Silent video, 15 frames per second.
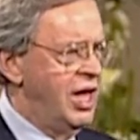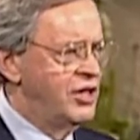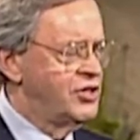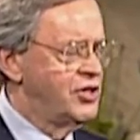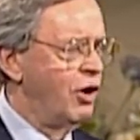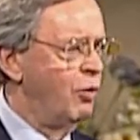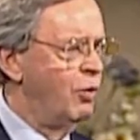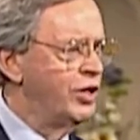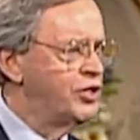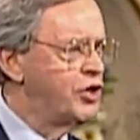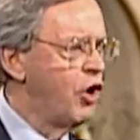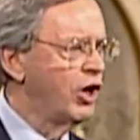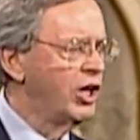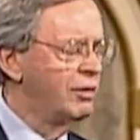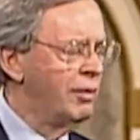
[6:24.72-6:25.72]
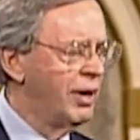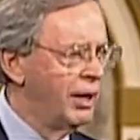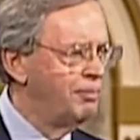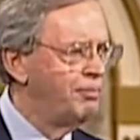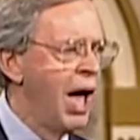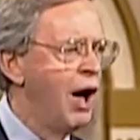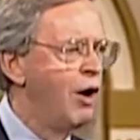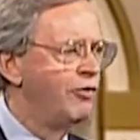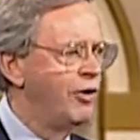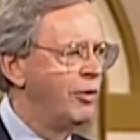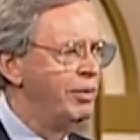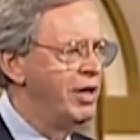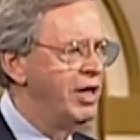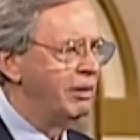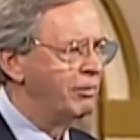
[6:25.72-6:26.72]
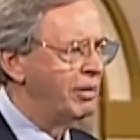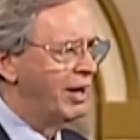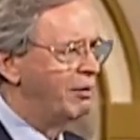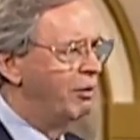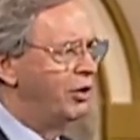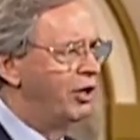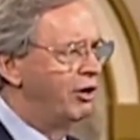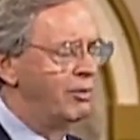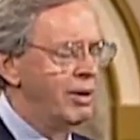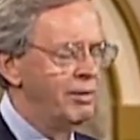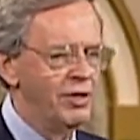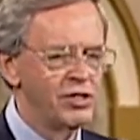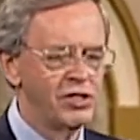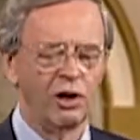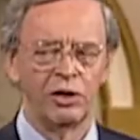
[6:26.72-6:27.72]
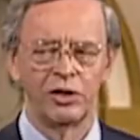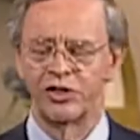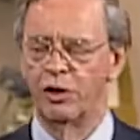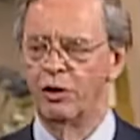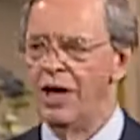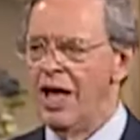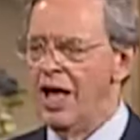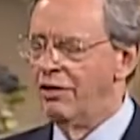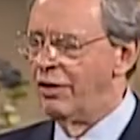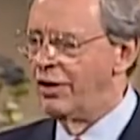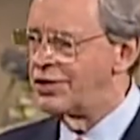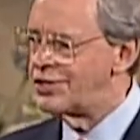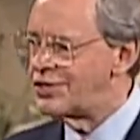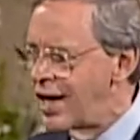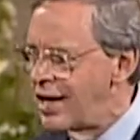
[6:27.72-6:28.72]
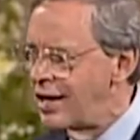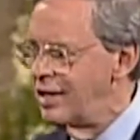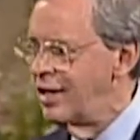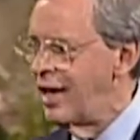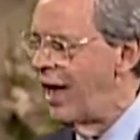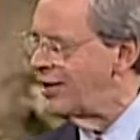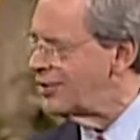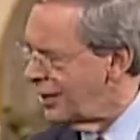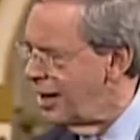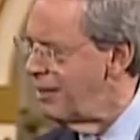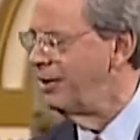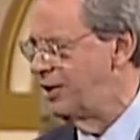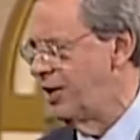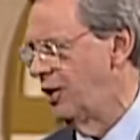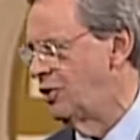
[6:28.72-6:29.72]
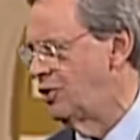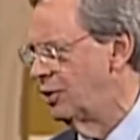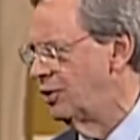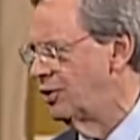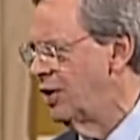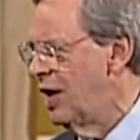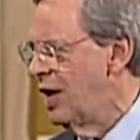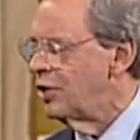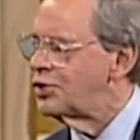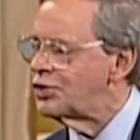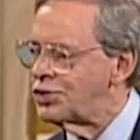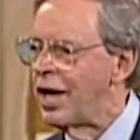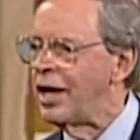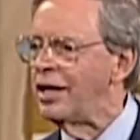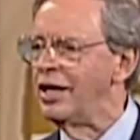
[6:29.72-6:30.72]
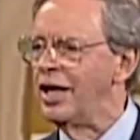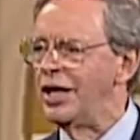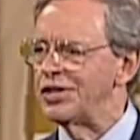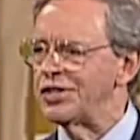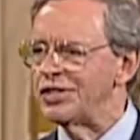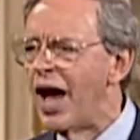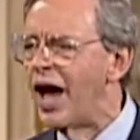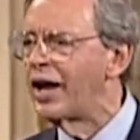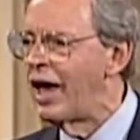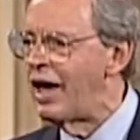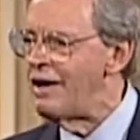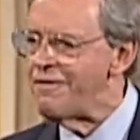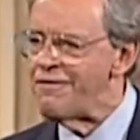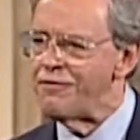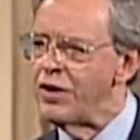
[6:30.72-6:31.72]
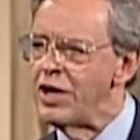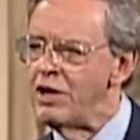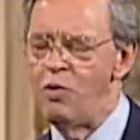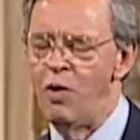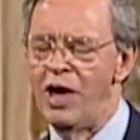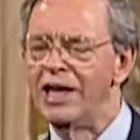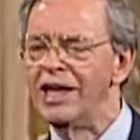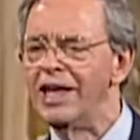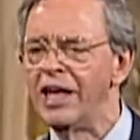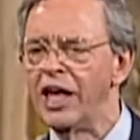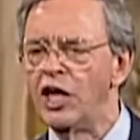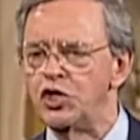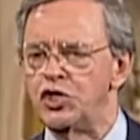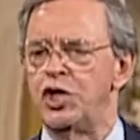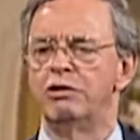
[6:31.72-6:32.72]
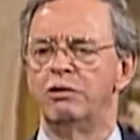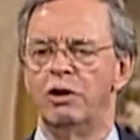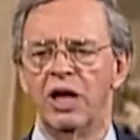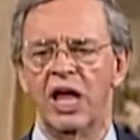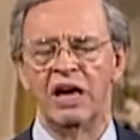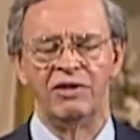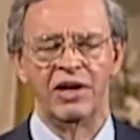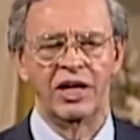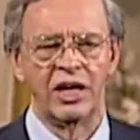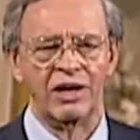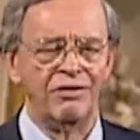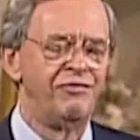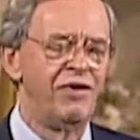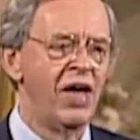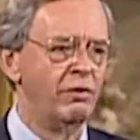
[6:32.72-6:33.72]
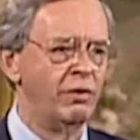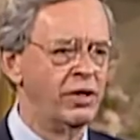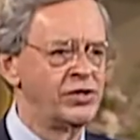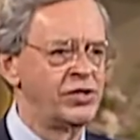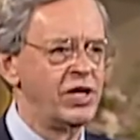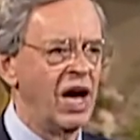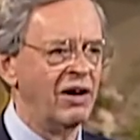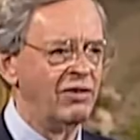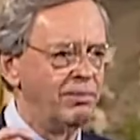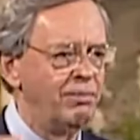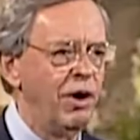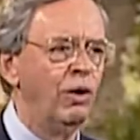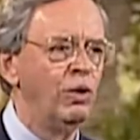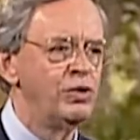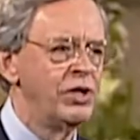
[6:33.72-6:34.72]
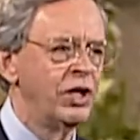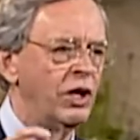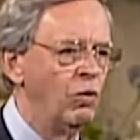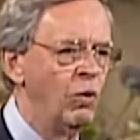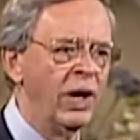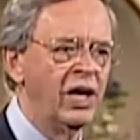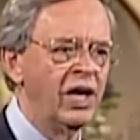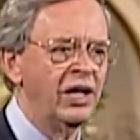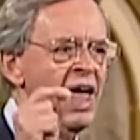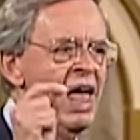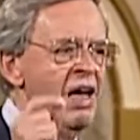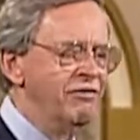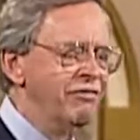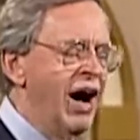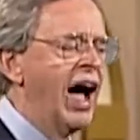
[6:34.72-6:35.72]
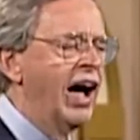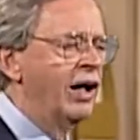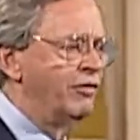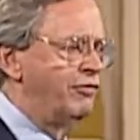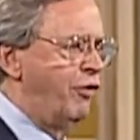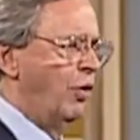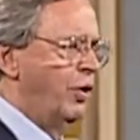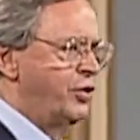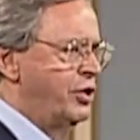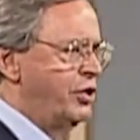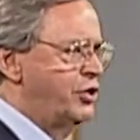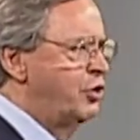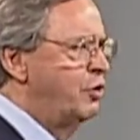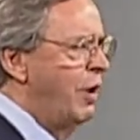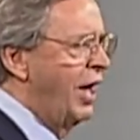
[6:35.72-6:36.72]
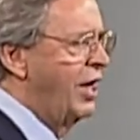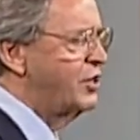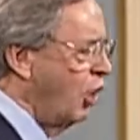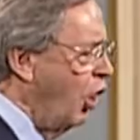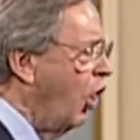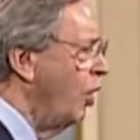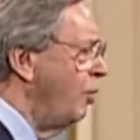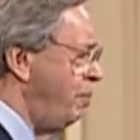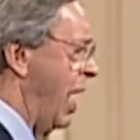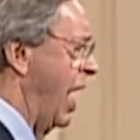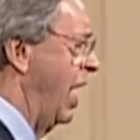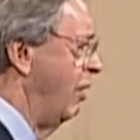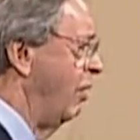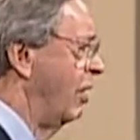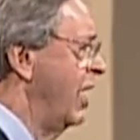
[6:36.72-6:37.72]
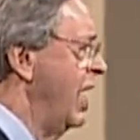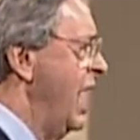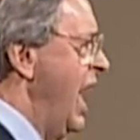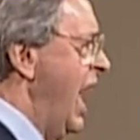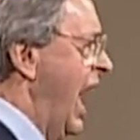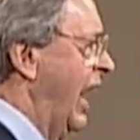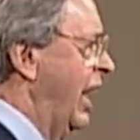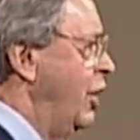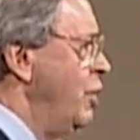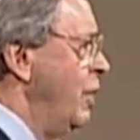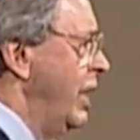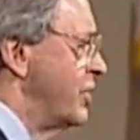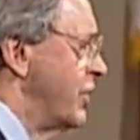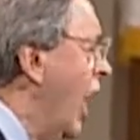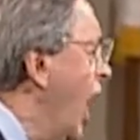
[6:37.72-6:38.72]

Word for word: So we're talking about a powerful being, but I want you to remember this also that Satan has limitations. Satan is not a freewheeling general of a confederacy of opposing, wicked, vile forces who has all power and who is